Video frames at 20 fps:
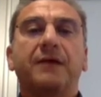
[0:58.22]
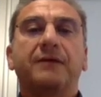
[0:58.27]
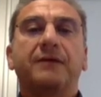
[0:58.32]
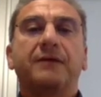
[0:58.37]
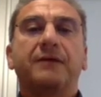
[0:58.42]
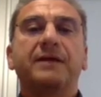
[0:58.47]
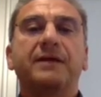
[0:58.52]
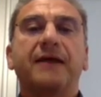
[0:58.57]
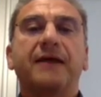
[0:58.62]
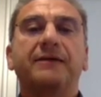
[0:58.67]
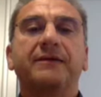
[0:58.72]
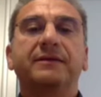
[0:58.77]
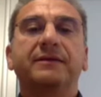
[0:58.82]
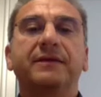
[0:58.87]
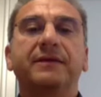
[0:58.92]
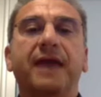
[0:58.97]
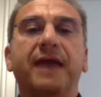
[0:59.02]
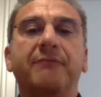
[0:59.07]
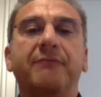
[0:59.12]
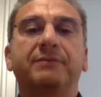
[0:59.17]
The
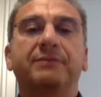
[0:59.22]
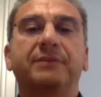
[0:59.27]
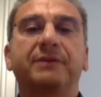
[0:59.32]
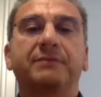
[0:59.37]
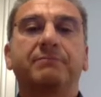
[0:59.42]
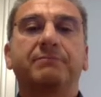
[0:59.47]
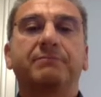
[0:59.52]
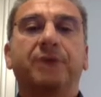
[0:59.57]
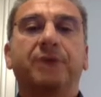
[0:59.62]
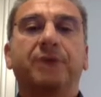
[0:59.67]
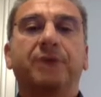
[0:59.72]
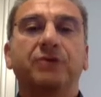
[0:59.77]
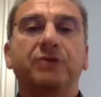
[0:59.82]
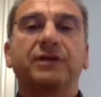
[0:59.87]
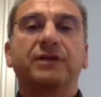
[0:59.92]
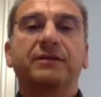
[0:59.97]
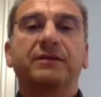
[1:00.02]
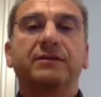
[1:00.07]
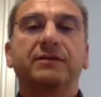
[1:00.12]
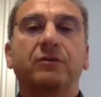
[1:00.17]
ID-EPTRI
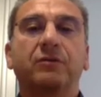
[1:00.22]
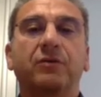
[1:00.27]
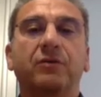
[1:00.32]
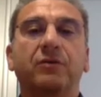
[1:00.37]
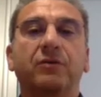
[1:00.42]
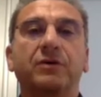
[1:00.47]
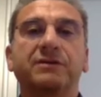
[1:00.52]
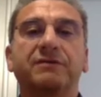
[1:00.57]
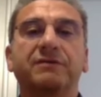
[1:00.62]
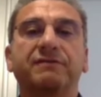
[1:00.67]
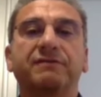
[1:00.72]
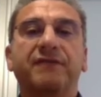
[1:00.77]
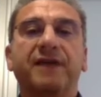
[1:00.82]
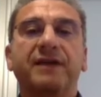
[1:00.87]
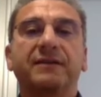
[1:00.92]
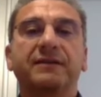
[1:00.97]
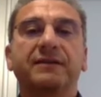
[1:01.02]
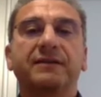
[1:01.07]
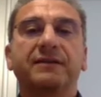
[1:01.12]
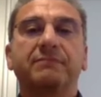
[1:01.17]
project was
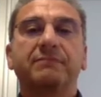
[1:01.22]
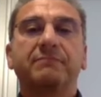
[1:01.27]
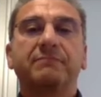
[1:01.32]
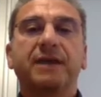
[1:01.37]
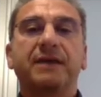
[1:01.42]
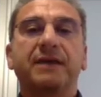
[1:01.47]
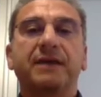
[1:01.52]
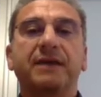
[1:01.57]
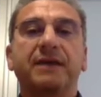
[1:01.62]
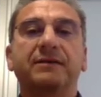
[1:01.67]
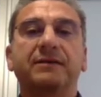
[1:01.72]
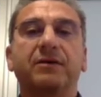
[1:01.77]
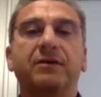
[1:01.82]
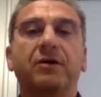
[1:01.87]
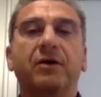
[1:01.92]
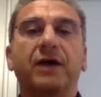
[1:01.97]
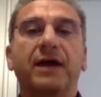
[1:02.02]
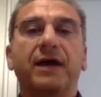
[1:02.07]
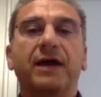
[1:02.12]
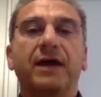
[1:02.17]
funded by the
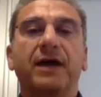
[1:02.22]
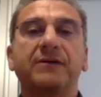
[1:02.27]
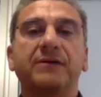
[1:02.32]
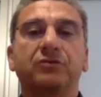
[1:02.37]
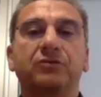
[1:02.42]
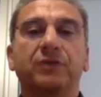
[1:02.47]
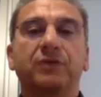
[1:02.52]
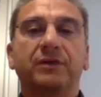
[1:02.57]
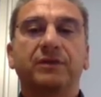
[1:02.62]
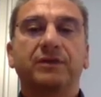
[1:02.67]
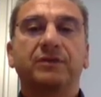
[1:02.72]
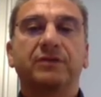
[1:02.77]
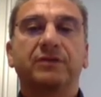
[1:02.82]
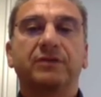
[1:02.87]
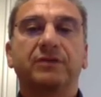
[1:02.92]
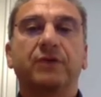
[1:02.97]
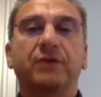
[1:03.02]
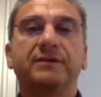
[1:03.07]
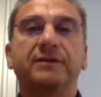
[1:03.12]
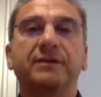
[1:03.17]
Horizon
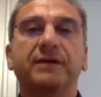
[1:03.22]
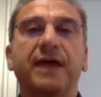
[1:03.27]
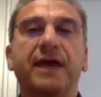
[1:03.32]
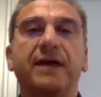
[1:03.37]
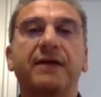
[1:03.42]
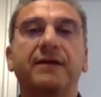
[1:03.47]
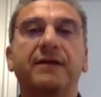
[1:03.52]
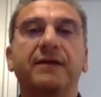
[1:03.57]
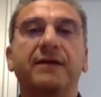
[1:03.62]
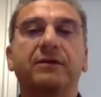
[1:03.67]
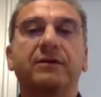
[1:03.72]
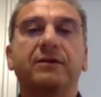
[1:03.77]
2020 and